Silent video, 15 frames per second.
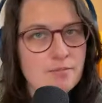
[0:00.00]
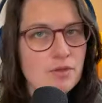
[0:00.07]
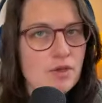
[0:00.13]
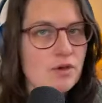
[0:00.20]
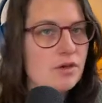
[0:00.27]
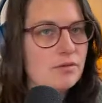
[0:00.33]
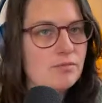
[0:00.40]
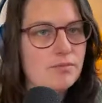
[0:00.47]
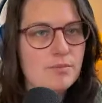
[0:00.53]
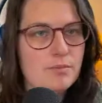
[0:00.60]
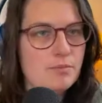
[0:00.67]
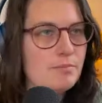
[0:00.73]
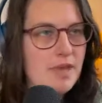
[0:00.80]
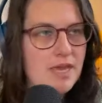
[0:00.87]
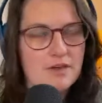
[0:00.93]
You could
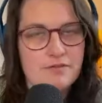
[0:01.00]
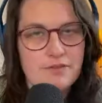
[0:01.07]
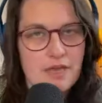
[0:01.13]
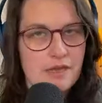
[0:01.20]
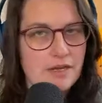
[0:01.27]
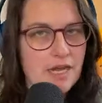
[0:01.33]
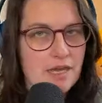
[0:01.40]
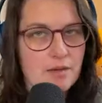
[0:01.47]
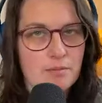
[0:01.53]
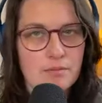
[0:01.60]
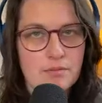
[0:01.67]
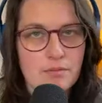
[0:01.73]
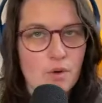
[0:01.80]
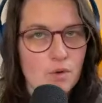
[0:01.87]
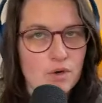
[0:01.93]
make a fake
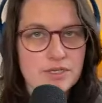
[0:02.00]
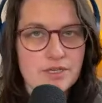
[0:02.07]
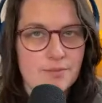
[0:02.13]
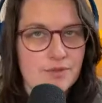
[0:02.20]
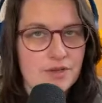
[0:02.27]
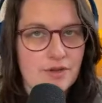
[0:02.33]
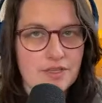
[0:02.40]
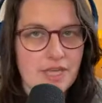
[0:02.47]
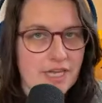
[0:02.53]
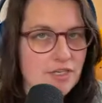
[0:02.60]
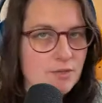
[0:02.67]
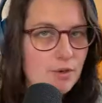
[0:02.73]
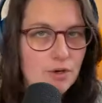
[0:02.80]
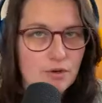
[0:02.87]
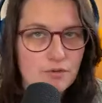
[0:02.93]
name or something like that to
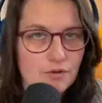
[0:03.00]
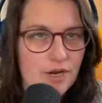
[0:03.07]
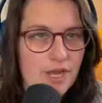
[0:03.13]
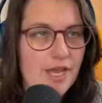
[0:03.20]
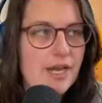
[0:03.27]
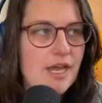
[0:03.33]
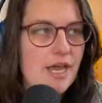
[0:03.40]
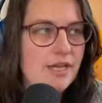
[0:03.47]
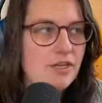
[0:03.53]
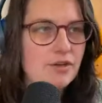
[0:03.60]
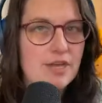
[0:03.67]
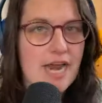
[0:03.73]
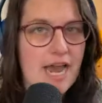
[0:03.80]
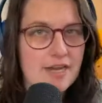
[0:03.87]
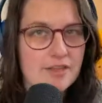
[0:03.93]
put over it, and you
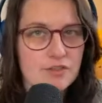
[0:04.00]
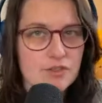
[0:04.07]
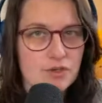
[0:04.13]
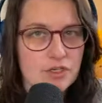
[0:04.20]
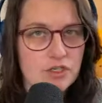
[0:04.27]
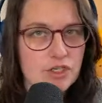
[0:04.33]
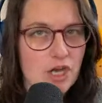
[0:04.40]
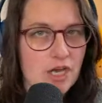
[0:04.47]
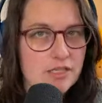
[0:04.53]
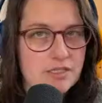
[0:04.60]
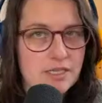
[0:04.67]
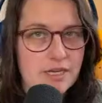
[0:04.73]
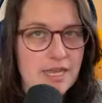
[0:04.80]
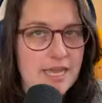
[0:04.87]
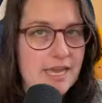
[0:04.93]
can edit the screenshots
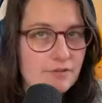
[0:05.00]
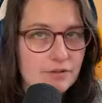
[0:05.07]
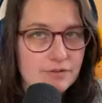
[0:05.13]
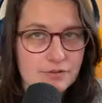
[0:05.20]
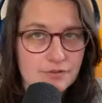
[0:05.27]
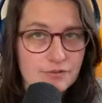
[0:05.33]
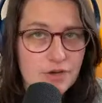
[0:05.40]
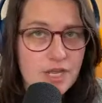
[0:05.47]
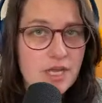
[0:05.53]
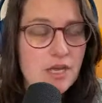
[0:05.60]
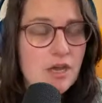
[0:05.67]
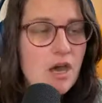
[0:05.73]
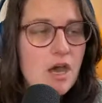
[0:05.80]
in Canva for free.